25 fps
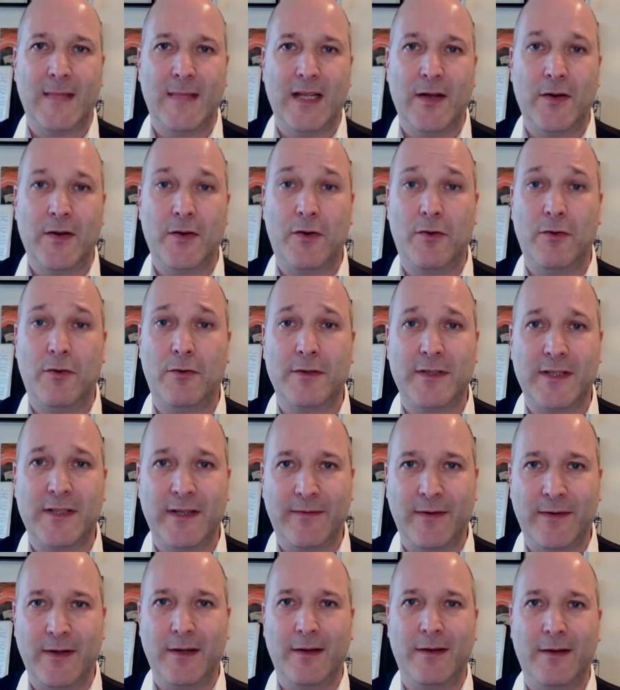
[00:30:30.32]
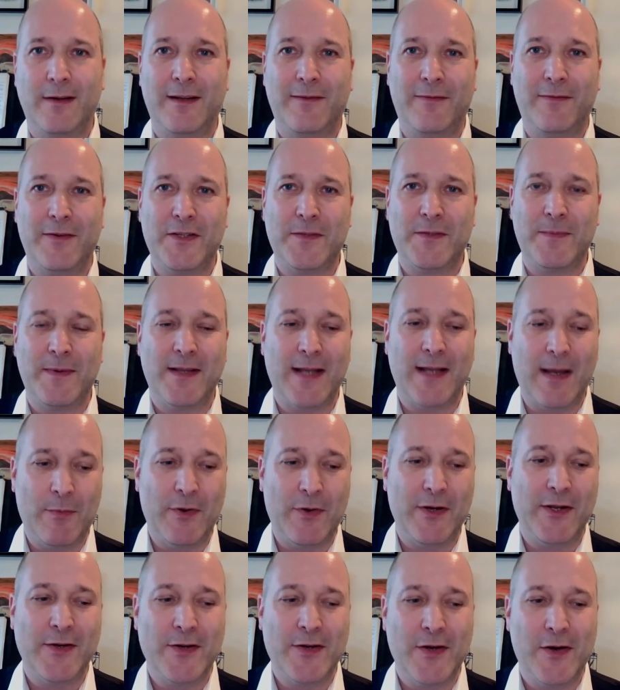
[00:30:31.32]
And of course, if you spend that
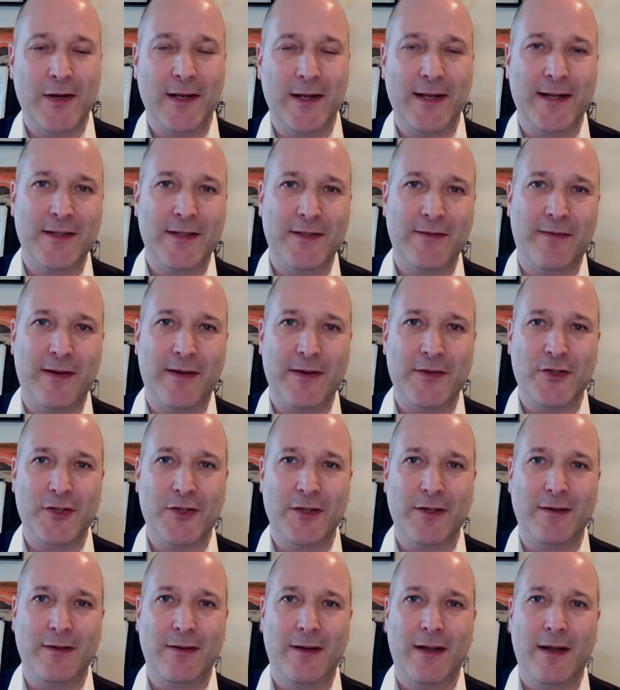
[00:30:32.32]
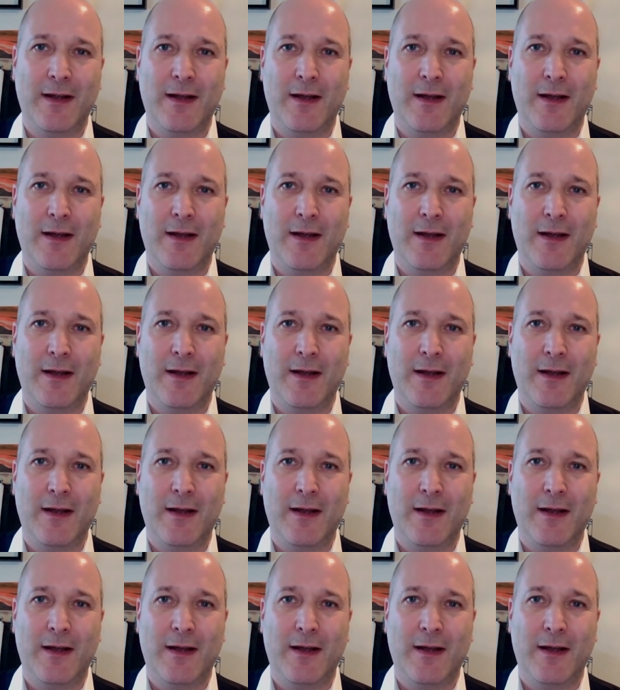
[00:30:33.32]
money in early intervention,